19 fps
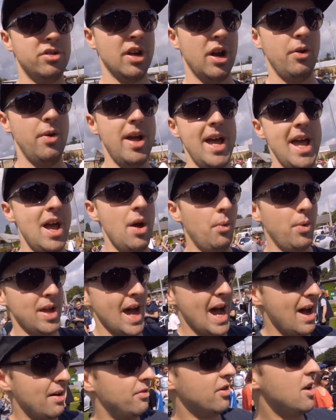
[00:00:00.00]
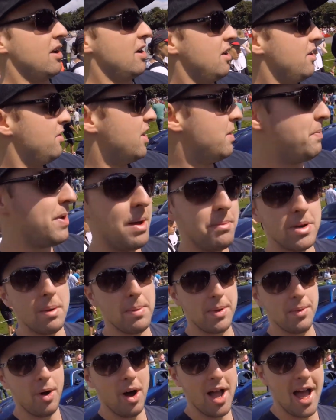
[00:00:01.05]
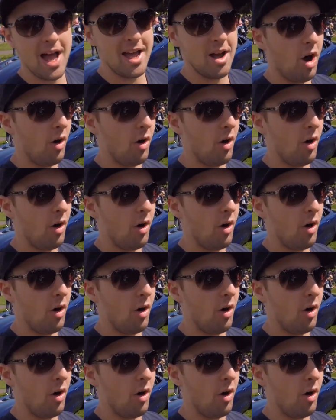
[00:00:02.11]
So here we have the BMW i8.